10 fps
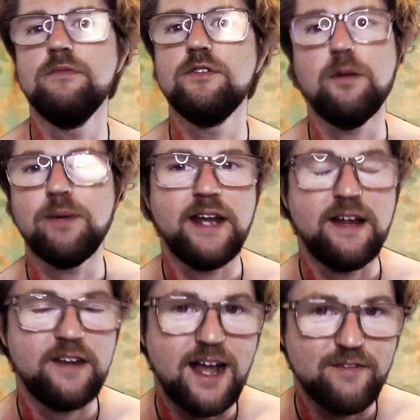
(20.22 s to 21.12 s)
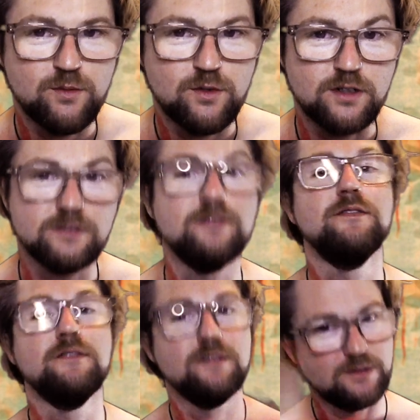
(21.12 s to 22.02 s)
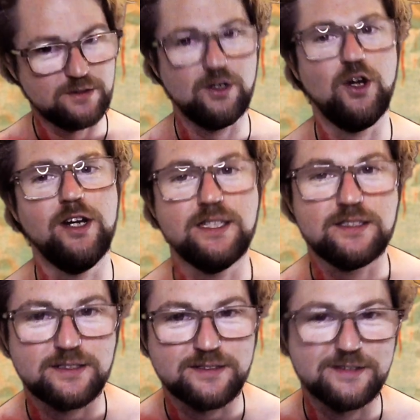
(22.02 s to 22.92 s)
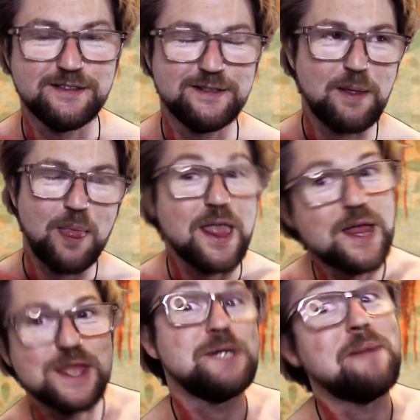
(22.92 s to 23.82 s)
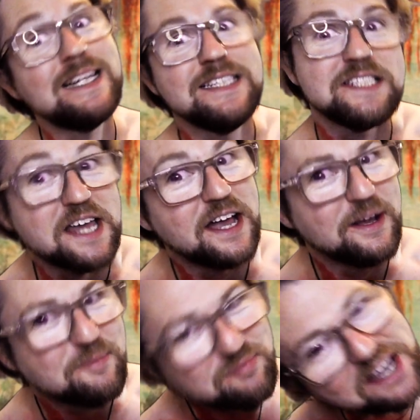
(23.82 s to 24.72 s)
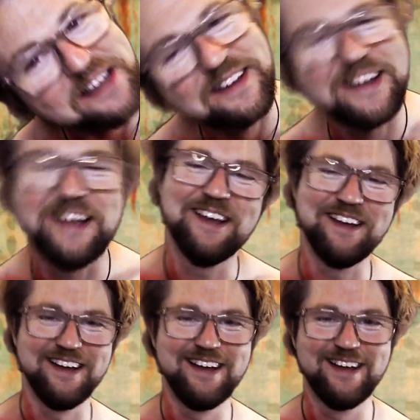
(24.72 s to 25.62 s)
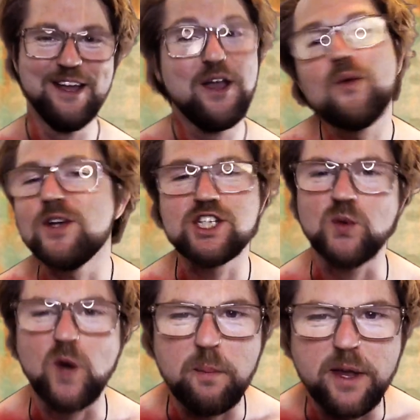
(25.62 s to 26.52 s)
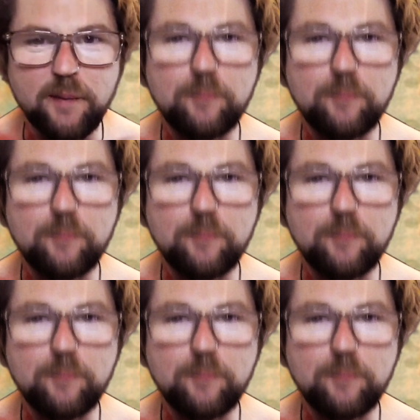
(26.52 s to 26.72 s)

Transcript: Don't plan on having one unless the demand is there, which it won't be.